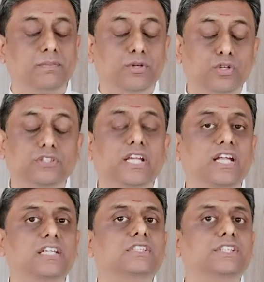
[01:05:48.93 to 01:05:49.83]
because the
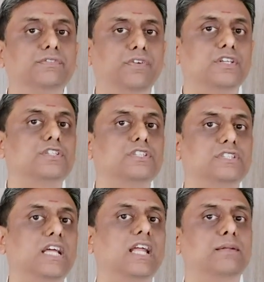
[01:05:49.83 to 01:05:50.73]
energy
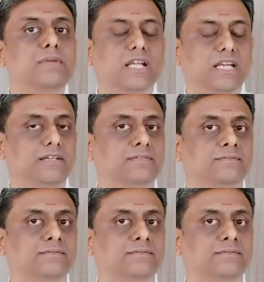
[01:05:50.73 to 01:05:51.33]
functions dynamically.